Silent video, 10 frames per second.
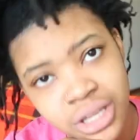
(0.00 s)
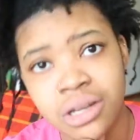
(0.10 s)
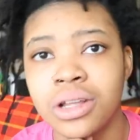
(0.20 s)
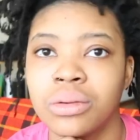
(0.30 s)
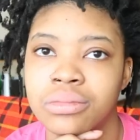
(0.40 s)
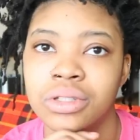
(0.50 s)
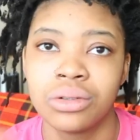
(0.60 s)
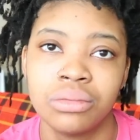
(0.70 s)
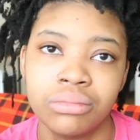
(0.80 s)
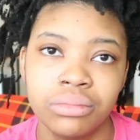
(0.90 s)
I don't know.
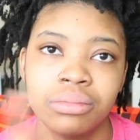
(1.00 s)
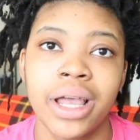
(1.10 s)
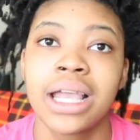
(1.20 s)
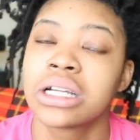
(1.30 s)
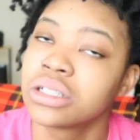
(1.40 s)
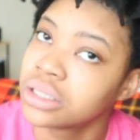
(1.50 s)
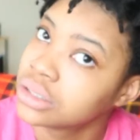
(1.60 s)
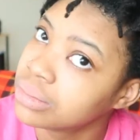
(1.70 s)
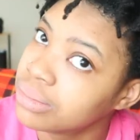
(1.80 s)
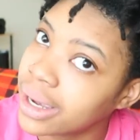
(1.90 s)
So my hair
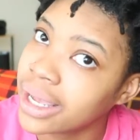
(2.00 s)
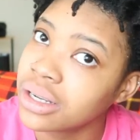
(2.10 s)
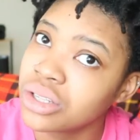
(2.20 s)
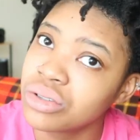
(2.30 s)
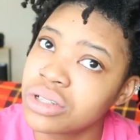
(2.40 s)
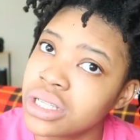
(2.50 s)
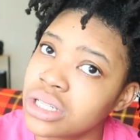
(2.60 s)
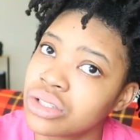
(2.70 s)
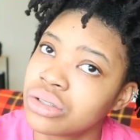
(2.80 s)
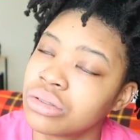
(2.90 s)
is wet. Usually
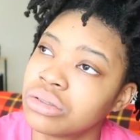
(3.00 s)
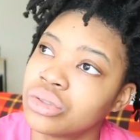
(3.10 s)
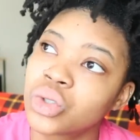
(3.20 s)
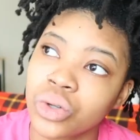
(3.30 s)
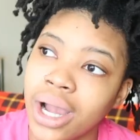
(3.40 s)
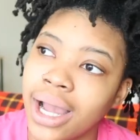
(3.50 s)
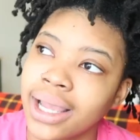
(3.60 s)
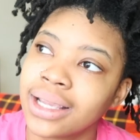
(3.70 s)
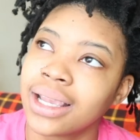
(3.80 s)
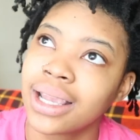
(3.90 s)
it's
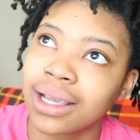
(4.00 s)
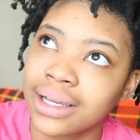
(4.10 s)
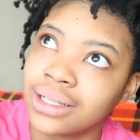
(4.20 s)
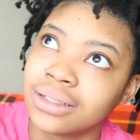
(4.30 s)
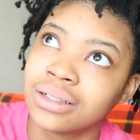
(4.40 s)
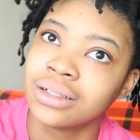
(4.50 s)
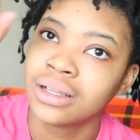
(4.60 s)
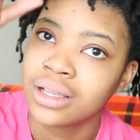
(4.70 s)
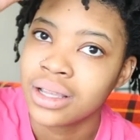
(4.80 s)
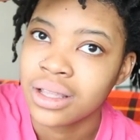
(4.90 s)
dry, and
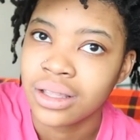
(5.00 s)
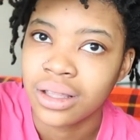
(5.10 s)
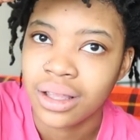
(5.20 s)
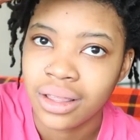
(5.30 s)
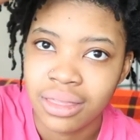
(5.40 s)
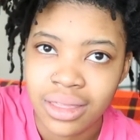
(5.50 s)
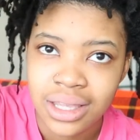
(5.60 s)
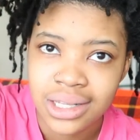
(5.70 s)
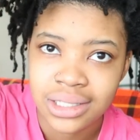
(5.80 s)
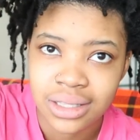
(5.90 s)
I
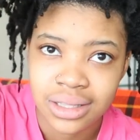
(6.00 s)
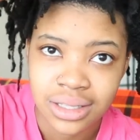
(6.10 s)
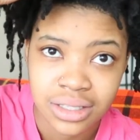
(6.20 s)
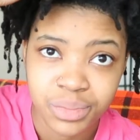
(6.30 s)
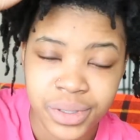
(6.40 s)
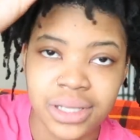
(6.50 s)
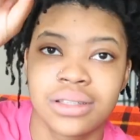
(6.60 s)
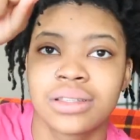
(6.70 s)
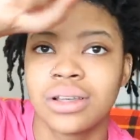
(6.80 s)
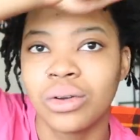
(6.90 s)
think it's this
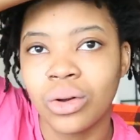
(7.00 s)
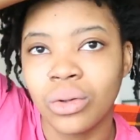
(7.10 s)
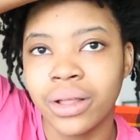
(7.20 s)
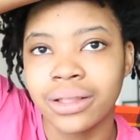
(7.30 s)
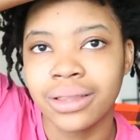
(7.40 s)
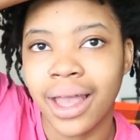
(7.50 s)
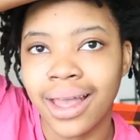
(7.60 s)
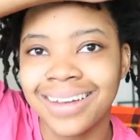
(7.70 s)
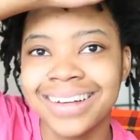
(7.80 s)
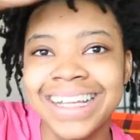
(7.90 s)
piece. It'll go like
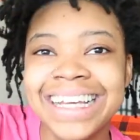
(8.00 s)
that.